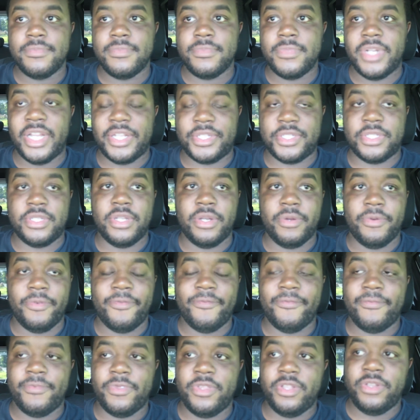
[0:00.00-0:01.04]
That's
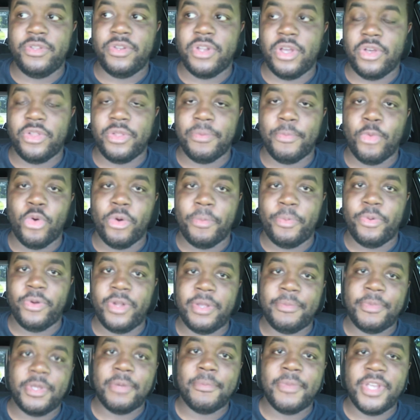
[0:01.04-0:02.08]
the more
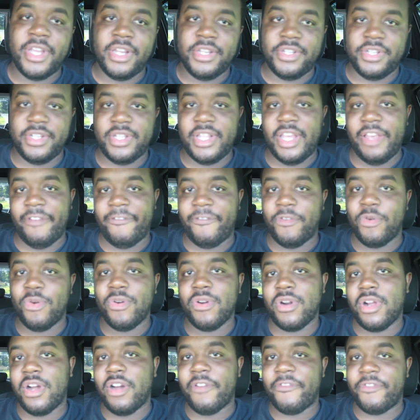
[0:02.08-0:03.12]
premium engine that
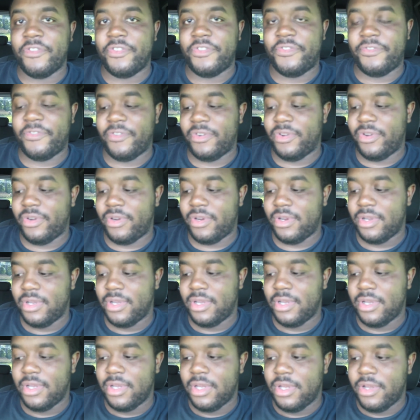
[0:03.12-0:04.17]
Ford offers for
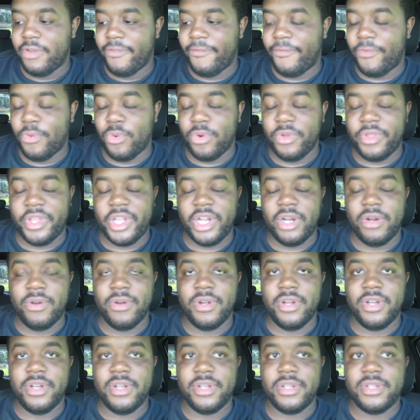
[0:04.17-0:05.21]

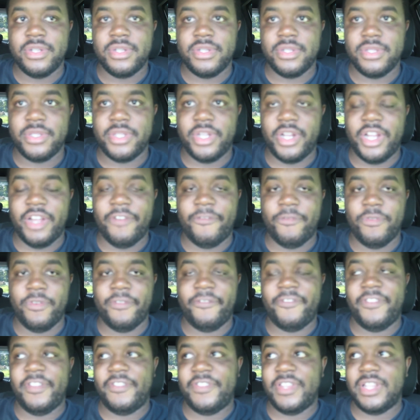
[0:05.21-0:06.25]
their
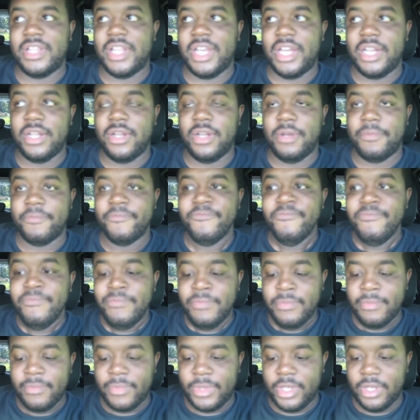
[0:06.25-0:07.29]
F-150
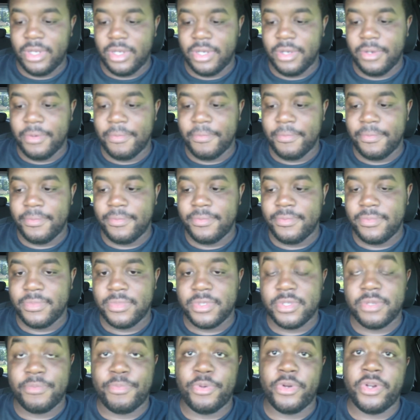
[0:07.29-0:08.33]

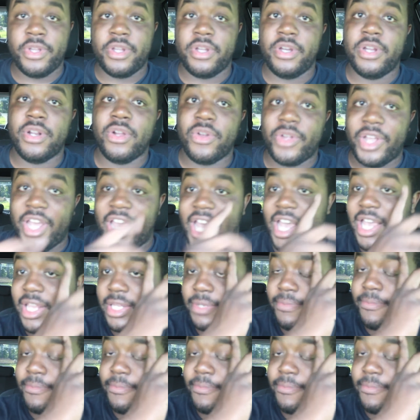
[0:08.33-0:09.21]
lineup. Pretty good on gas.